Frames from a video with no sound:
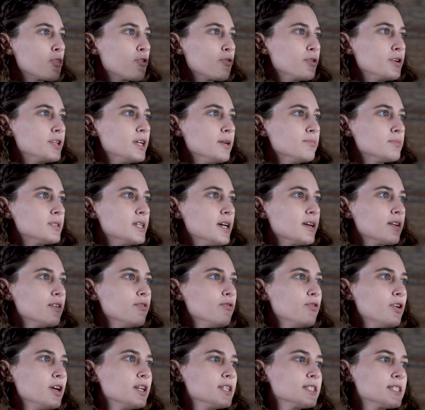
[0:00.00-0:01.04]
3 times
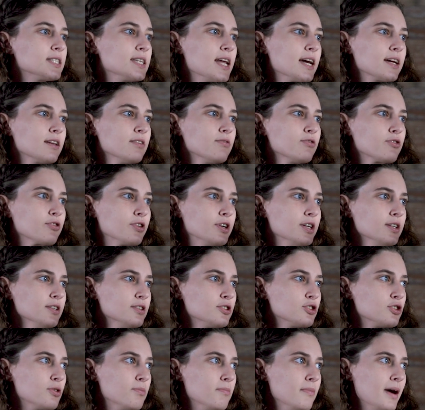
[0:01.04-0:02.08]
negative 1 is negative 3,
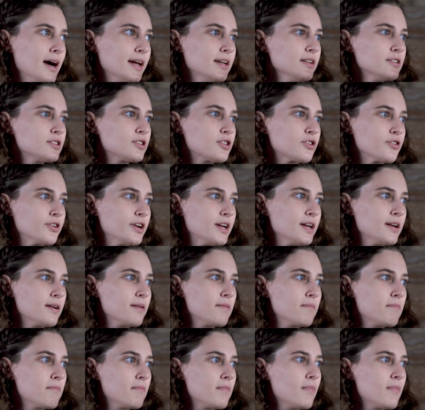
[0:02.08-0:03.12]
so minus 3